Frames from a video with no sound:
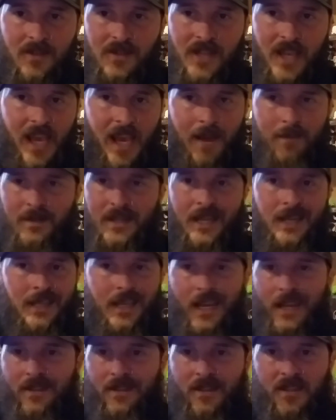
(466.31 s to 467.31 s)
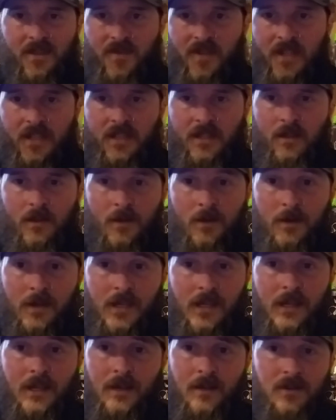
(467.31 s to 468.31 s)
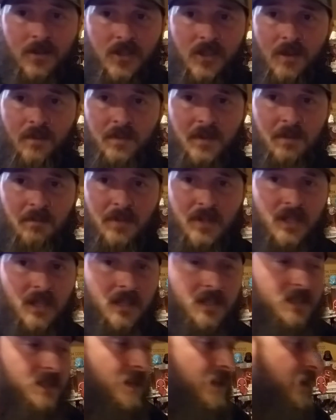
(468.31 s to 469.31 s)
Say, hey, I'm dedicating this vid to Louie, you know, and show him some books.